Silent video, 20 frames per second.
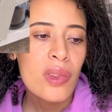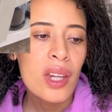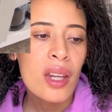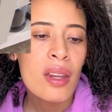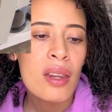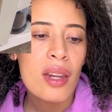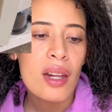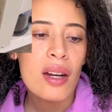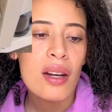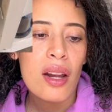
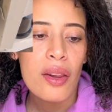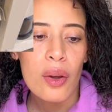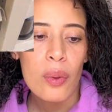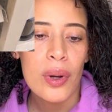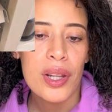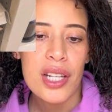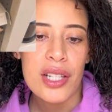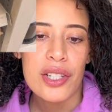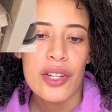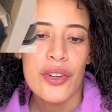then another one
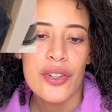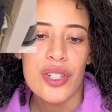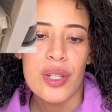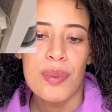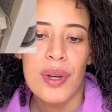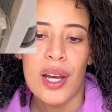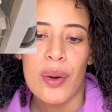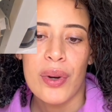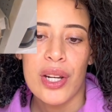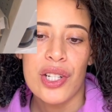that's close to
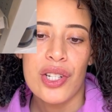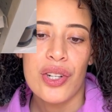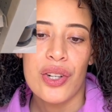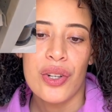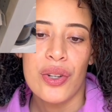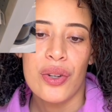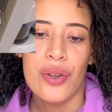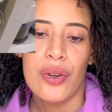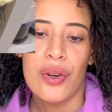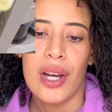me I went
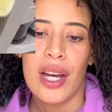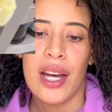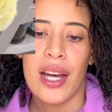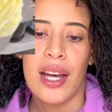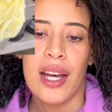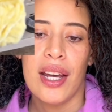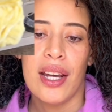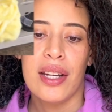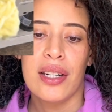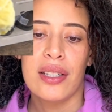to,
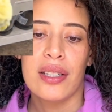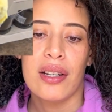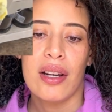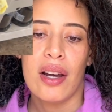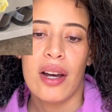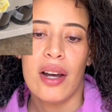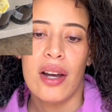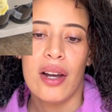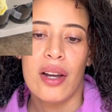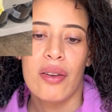and
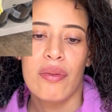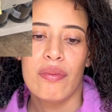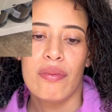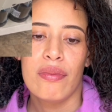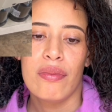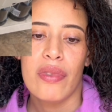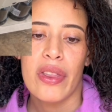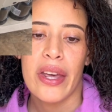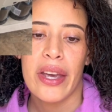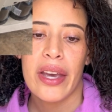
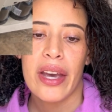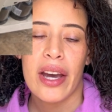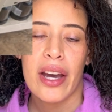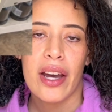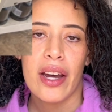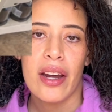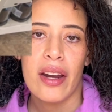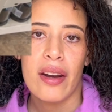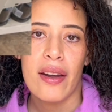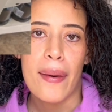they
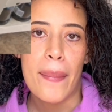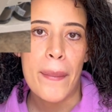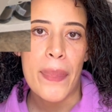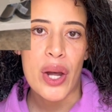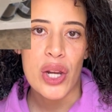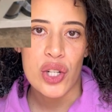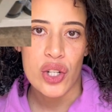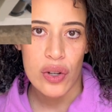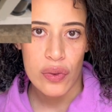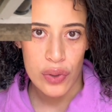had a
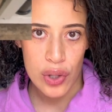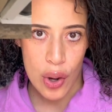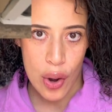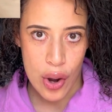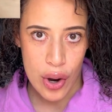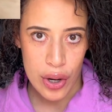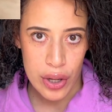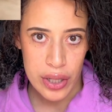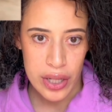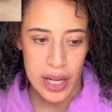bunch of
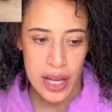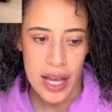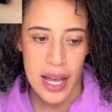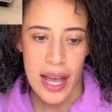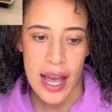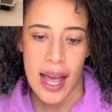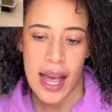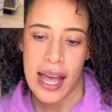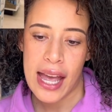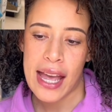yarn,
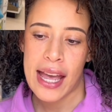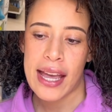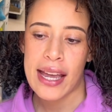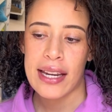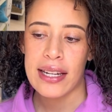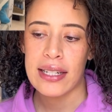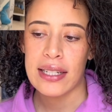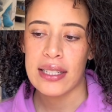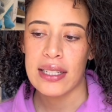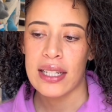
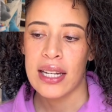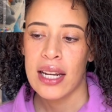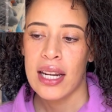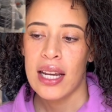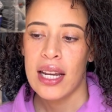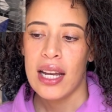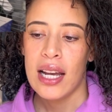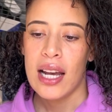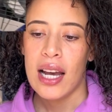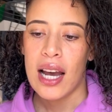and
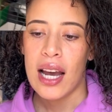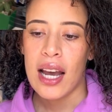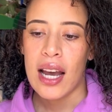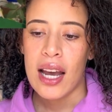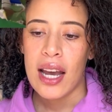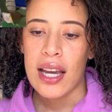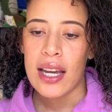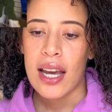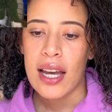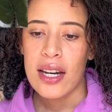
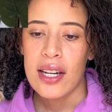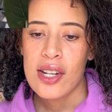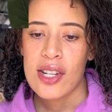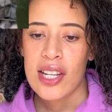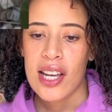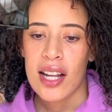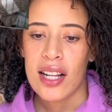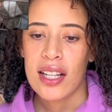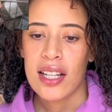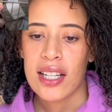I kind of just
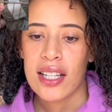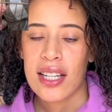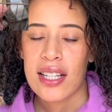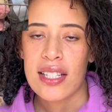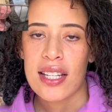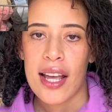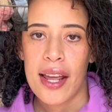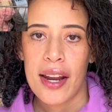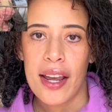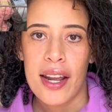got
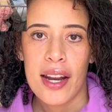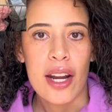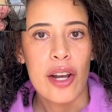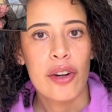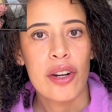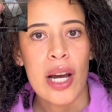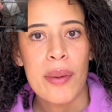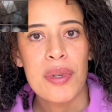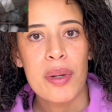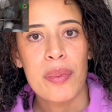excited and I
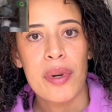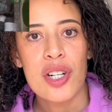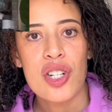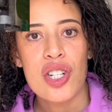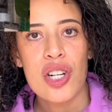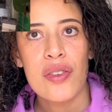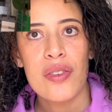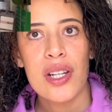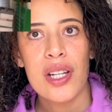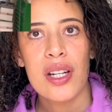grabbed a bunch
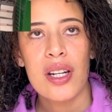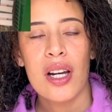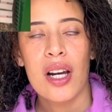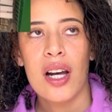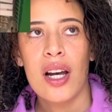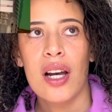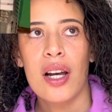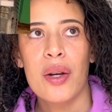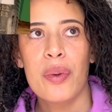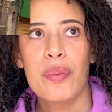of it.
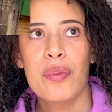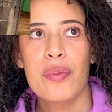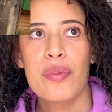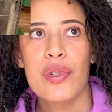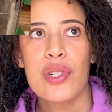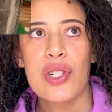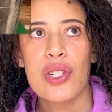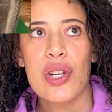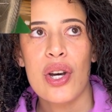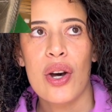
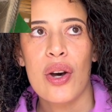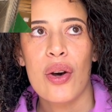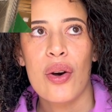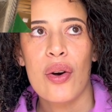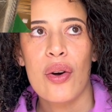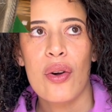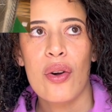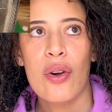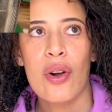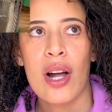
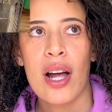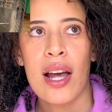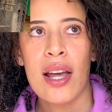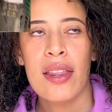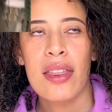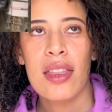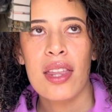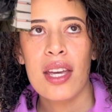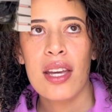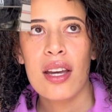So I
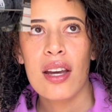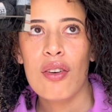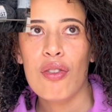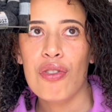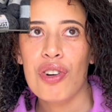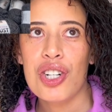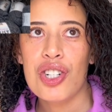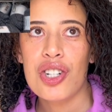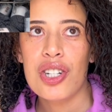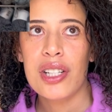think
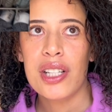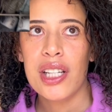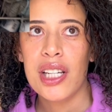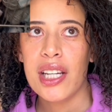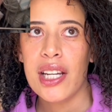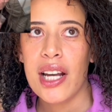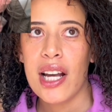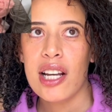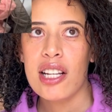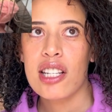
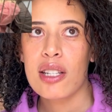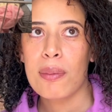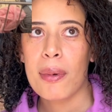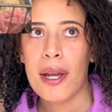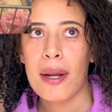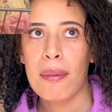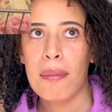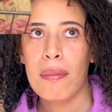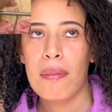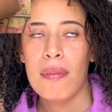originally I
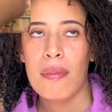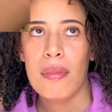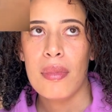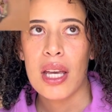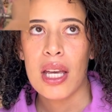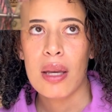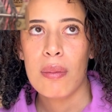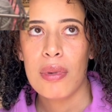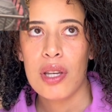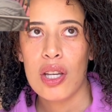spent
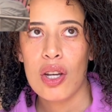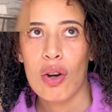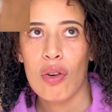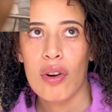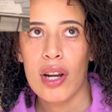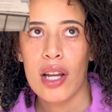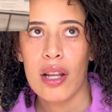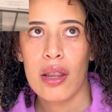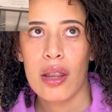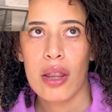maybe
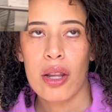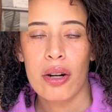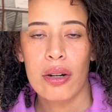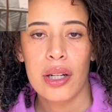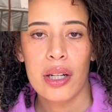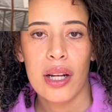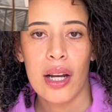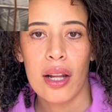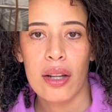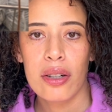around
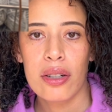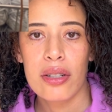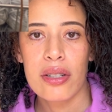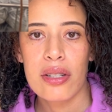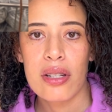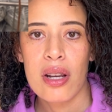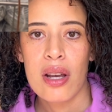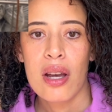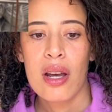$30,